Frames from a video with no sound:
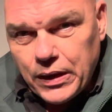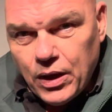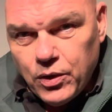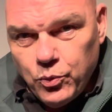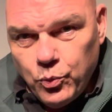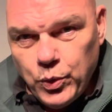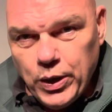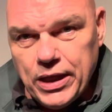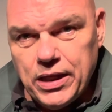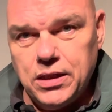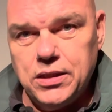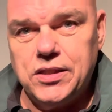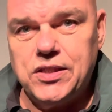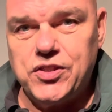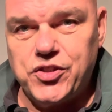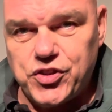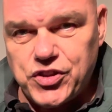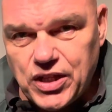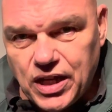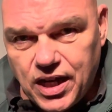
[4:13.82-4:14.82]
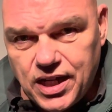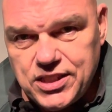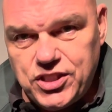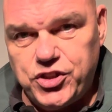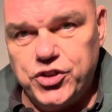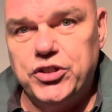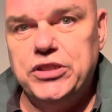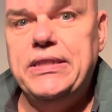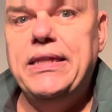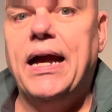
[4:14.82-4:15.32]
will start
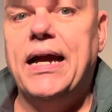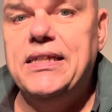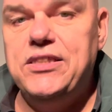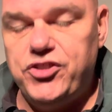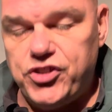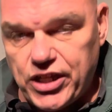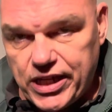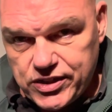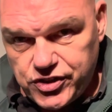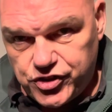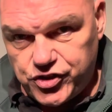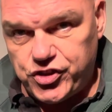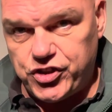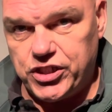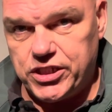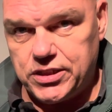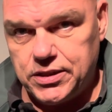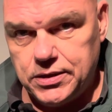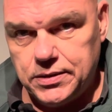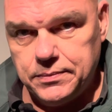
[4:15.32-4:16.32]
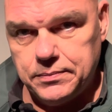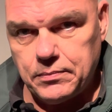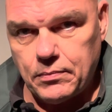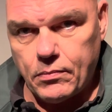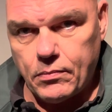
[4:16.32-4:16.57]
your digestion,